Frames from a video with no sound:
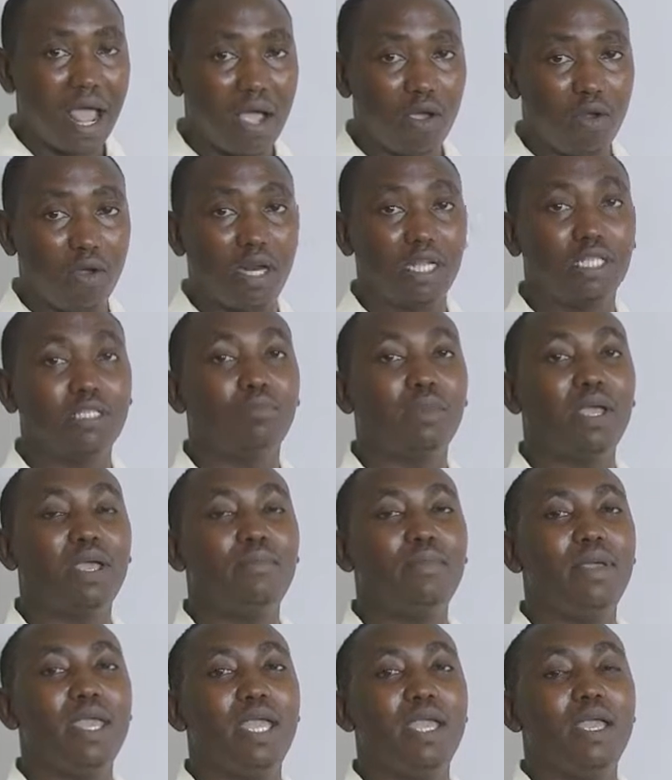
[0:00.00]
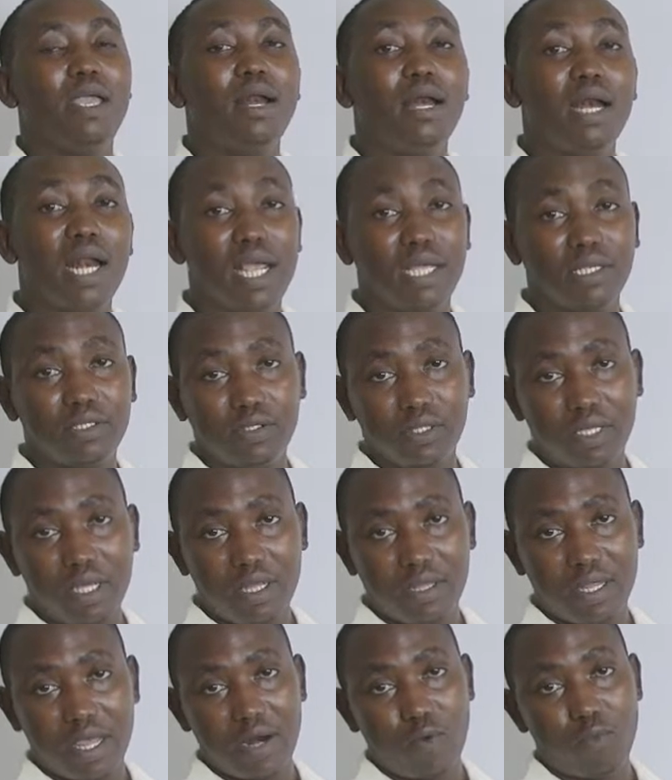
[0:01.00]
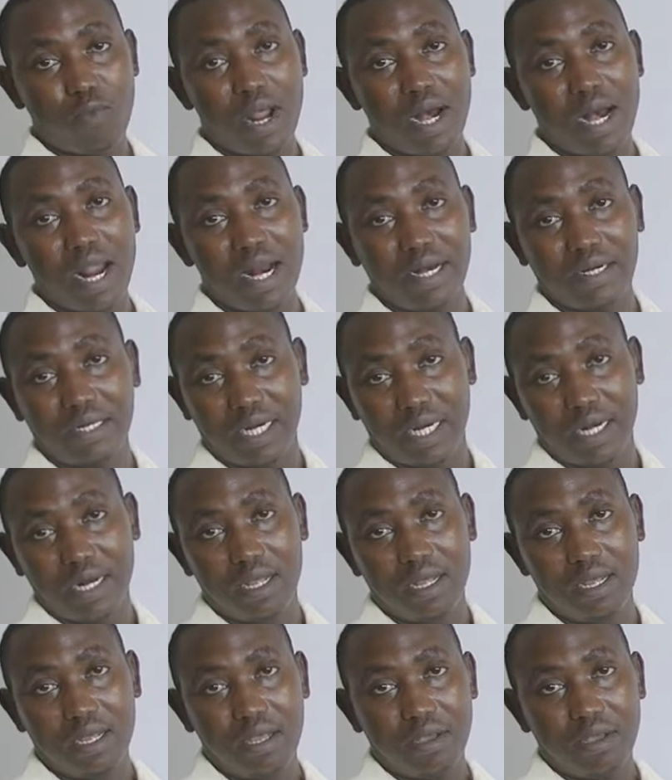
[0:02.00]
angle is maybe less than 100,